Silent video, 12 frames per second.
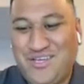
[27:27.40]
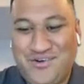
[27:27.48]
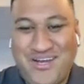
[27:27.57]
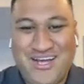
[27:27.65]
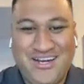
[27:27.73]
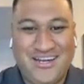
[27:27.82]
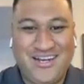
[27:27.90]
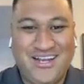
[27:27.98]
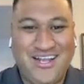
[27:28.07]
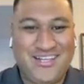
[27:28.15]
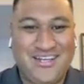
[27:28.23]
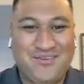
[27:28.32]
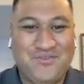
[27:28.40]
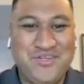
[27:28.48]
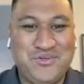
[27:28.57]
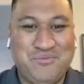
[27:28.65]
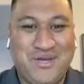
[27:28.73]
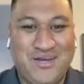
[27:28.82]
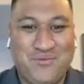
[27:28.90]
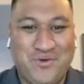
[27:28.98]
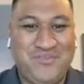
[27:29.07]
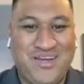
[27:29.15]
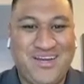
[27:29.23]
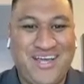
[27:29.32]
not an elected official, but we
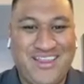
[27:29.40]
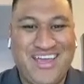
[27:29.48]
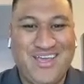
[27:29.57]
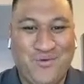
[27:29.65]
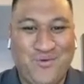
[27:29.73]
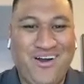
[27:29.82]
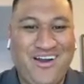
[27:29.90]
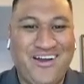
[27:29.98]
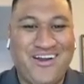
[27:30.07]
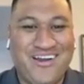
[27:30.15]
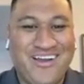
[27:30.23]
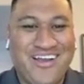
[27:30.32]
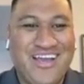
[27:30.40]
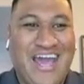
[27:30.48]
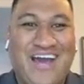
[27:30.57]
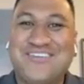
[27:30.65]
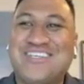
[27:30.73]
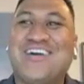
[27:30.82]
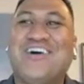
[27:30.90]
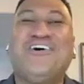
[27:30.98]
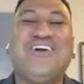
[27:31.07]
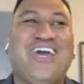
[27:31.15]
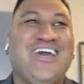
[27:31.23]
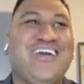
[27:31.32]
found out that you are. And I was like,
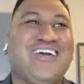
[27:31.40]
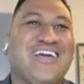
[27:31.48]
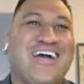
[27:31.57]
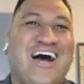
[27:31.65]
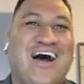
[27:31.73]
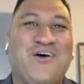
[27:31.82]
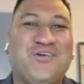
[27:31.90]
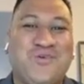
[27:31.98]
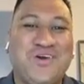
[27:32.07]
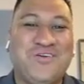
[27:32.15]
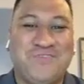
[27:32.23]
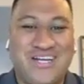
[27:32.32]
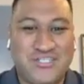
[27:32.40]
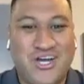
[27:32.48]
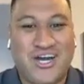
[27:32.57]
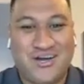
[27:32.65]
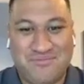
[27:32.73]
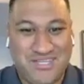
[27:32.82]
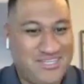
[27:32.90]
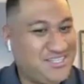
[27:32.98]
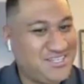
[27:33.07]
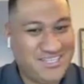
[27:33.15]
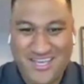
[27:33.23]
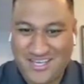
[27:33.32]
okay, I'll quit my job. And
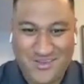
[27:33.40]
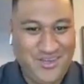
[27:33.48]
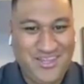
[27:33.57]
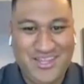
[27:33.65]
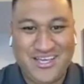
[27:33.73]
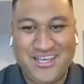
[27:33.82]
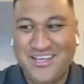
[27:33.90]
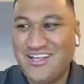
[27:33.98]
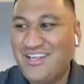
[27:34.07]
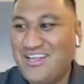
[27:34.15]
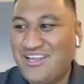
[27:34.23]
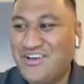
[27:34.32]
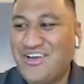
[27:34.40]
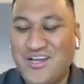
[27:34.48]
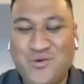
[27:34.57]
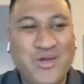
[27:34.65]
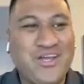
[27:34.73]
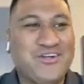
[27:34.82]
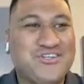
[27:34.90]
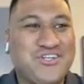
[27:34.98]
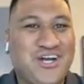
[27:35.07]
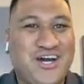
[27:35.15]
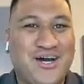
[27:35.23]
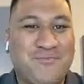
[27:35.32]
she said, yeah, you're going to quit your
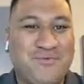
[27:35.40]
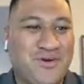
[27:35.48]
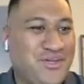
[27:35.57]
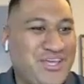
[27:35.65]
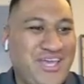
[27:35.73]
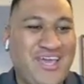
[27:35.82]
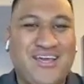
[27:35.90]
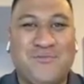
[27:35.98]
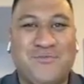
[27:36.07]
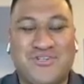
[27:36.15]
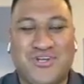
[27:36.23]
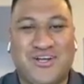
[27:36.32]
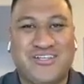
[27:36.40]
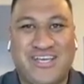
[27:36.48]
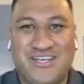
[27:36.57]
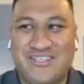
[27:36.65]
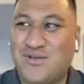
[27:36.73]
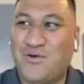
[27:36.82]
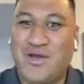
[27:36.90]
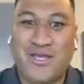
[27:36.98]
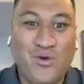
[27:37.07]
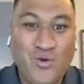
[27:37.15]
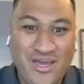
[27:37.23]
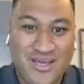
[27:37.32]
job or you can't come on Shark Tank. So I
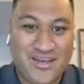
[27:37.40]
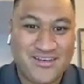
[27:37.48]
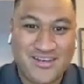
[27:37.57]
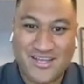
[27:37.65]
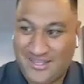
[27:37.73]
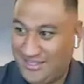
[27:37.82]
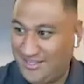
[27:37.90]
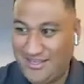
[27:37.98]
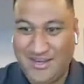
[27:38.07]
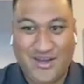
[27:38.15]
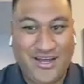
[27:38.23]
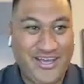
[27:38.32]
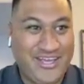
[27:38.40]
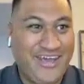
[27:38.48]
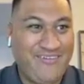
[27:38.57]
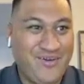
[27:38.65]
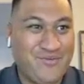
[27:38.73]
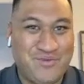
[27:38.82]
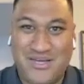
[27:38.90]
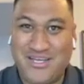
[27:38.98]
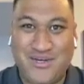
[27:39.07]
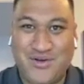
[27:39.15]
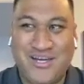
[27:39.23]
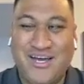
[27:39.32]
quit. I gave up.
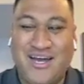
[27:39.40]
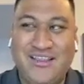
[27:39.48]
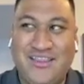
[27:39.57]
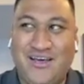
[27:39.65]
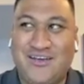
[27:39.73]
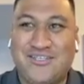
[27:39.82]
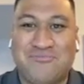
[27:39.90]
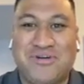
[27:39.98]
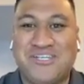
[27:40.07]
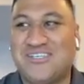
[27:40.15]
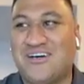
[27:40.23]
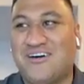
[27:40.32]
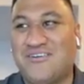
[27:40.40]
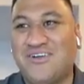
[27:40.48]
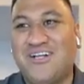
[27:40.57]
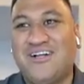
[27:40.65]
I thought to myself,